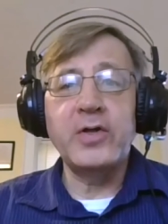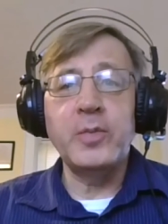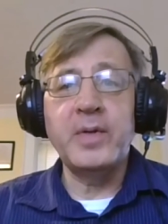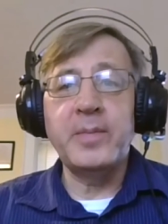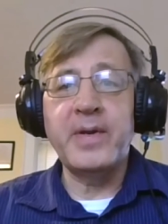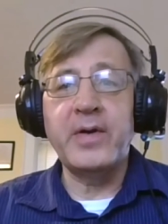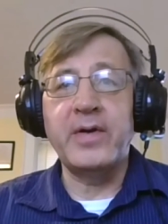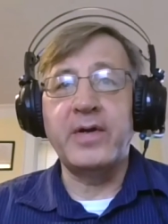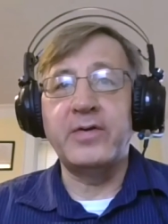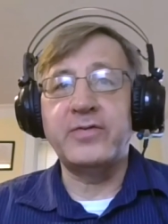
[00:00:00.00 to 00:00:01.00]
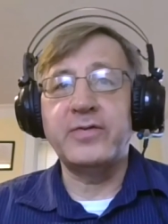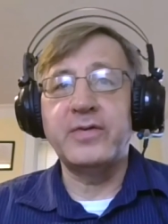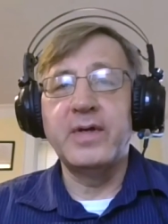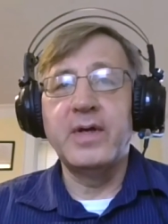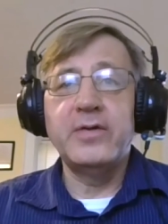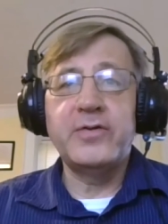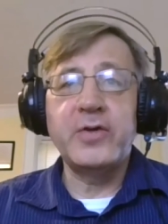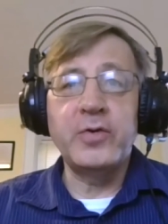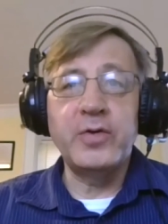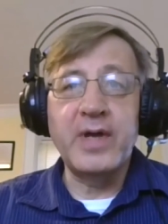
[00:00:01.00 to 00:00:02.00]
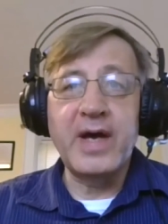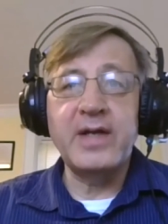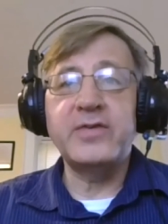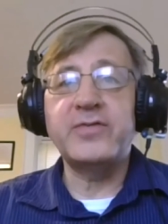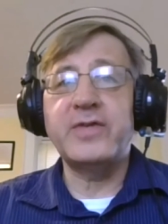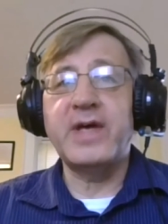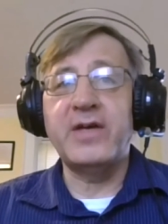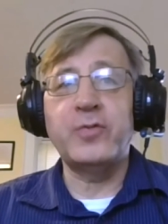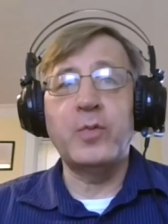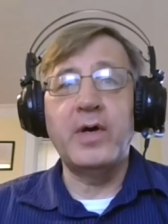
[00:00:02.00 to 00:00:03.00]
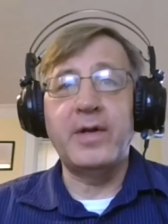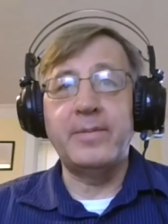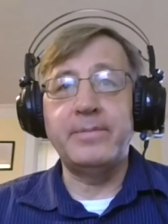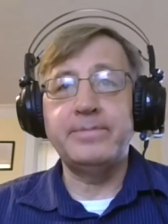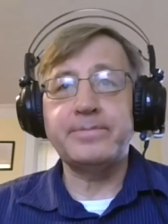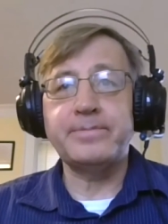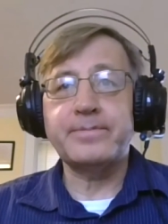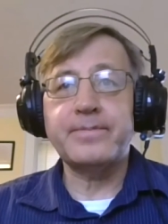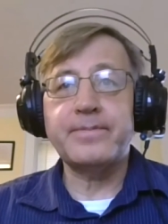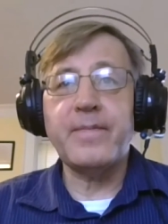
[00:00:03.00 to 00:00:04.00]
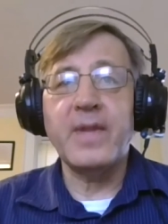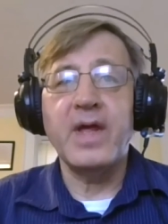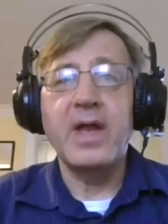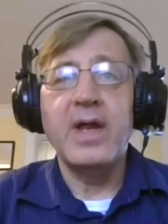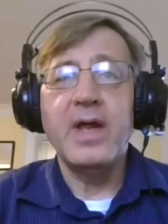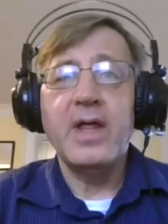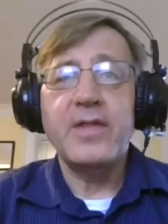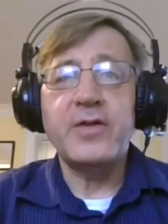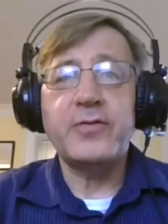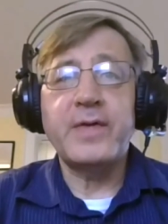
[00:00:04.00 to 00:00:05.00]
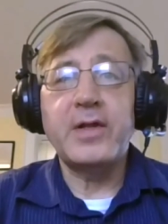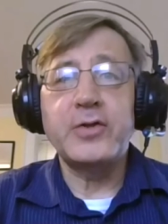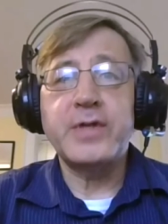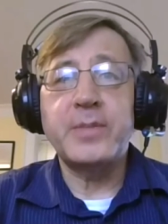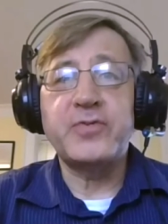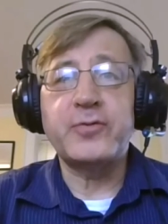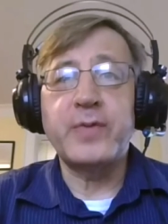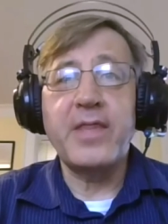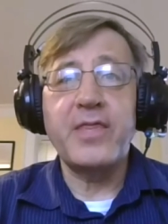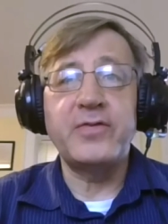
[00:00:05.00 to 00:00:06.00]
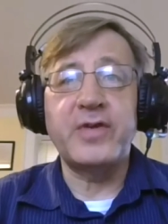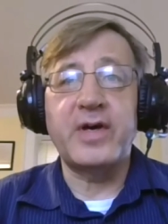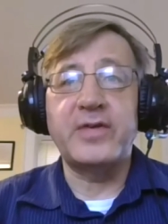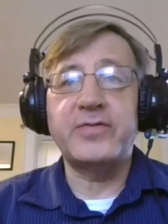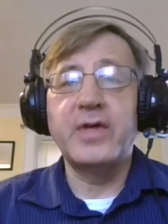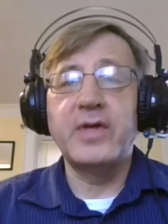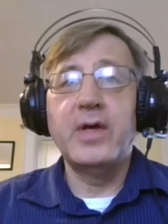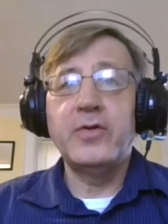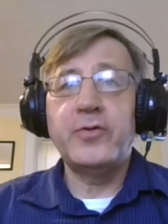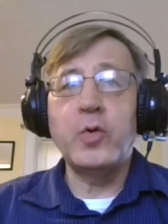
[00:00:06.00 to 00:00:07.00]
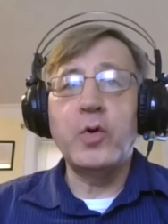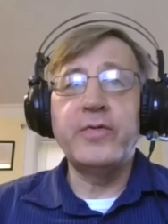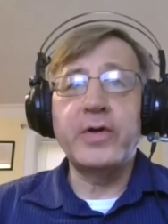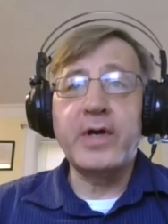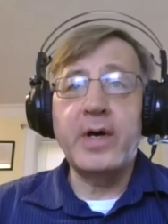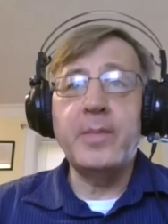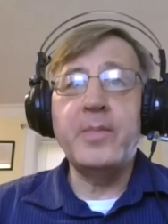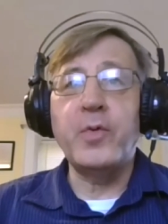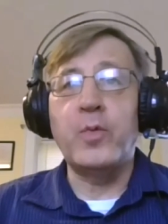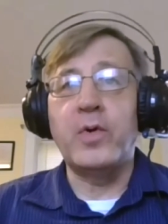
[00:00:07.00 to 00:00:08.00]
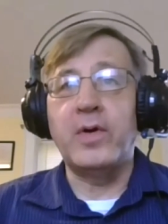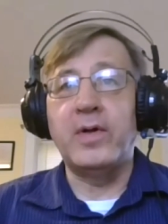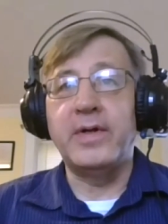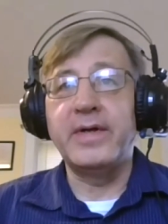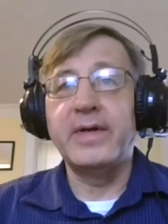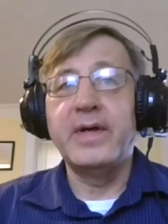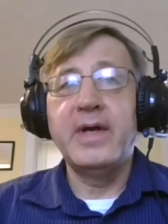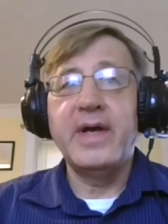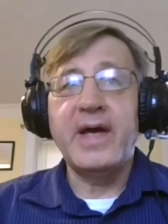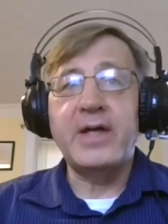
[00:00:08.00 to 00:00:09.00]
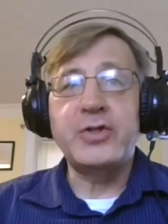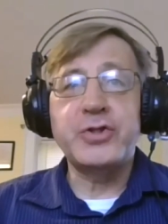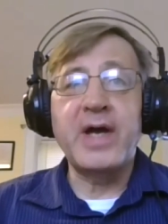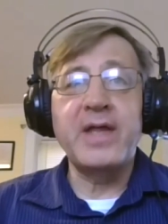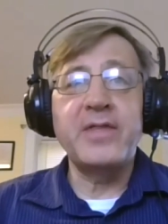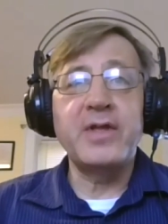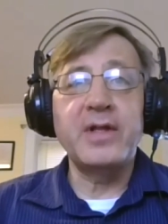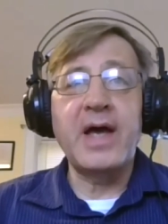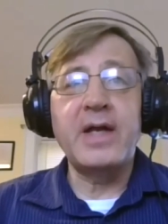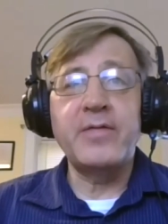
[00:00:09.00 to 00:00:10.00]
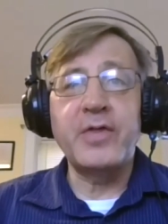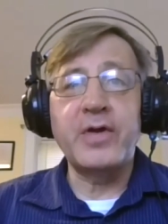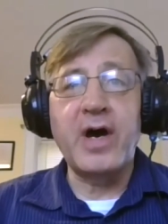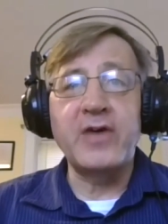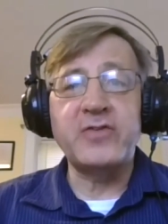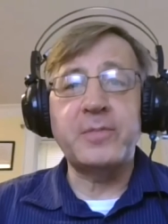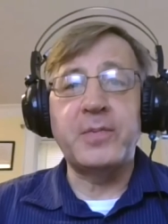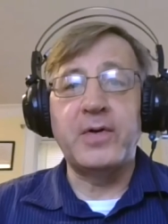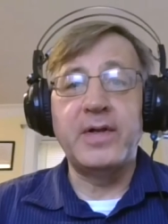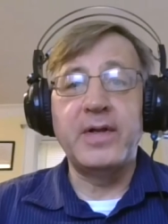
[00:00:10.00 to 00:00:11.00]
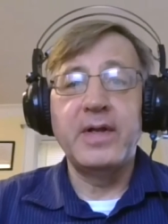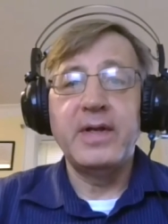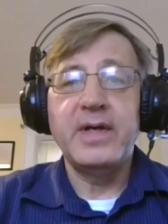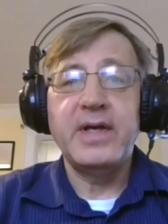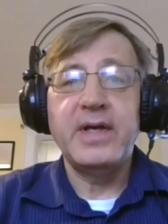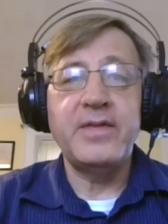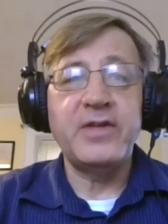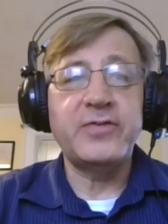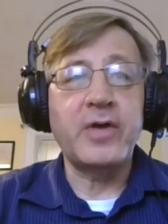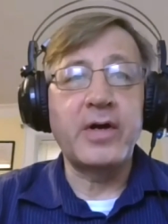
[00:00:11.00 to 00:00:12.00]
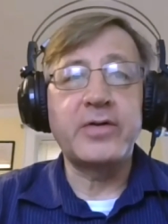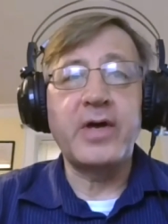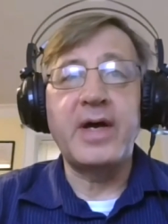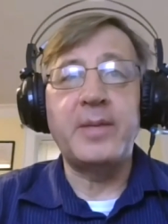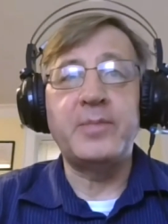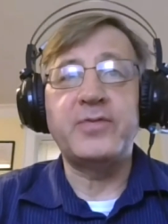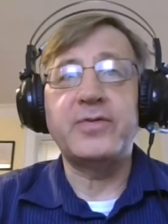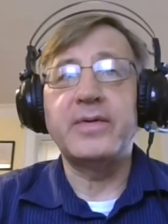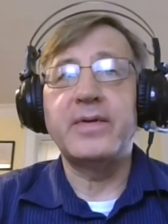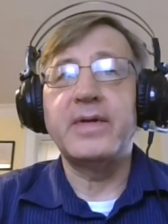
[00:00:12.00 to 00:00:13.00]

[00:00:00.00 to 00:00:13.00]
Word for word: human barriers to unite us as one. This fellowship strengthens us to overcome the world and shine the light of the gospel in these dark times.